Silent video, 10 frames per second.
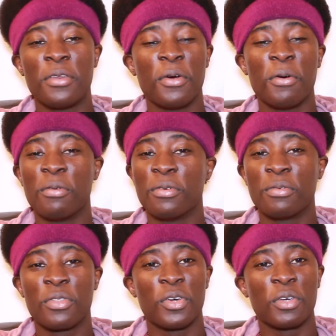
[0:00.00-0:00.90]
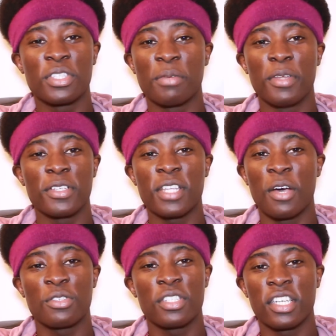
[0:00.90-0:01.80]
Don't throw your siblings
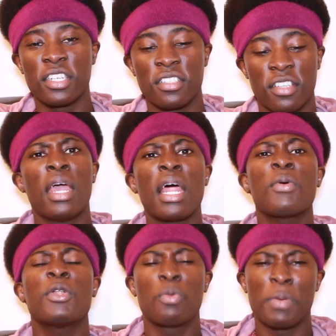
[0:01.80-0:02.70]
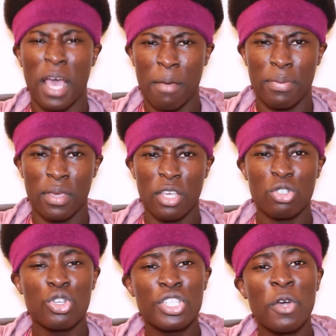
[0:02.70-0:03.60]
downstairs. Another way to be happy
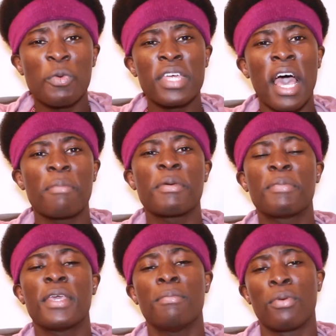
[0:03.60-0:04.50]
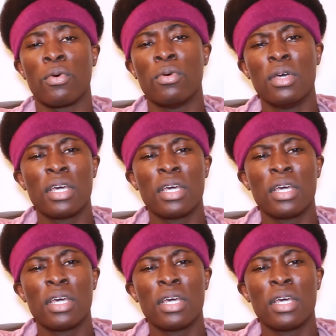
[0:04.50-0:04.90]
is to chill with happy people.